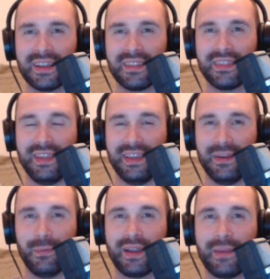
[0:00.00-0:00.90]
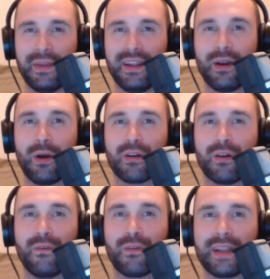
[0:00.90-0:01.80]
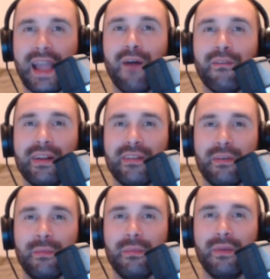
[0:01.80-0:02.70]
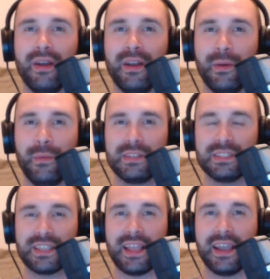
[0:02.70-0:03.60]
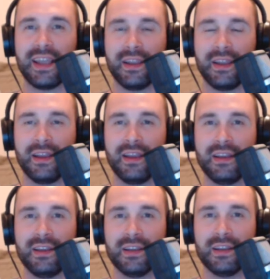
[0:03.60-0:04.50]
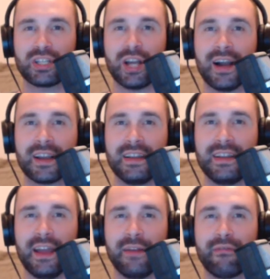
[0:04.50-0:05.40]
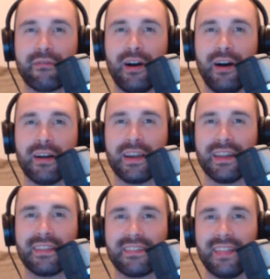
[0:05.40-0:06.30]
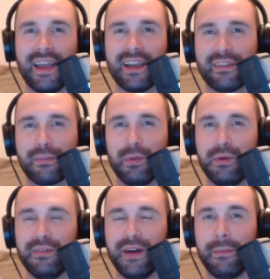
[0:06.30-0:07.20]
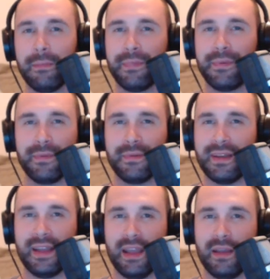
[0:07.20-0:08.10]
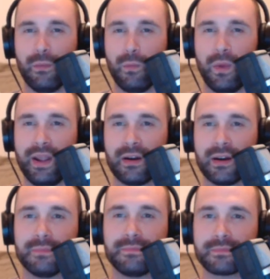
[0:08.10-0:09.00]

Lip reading: the Wikipedia article for galvanism, which is like you shock a dead frog and its legs move up. Weird.